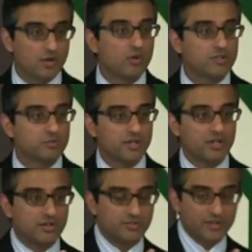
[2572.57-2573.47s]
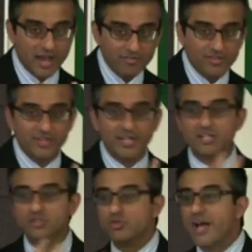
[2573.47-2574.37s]
was because everything
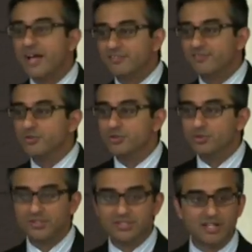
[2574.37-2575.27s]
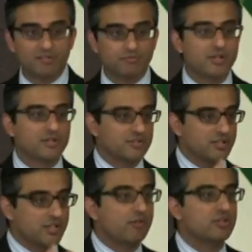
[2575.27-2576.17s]
attracts food to itself because
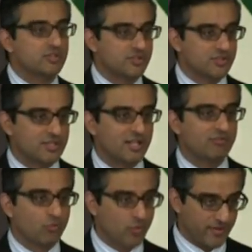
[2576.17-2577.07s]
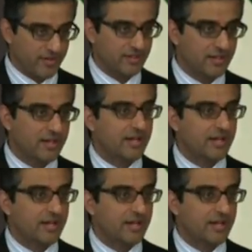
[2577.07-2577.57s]
it nourishes itself with it,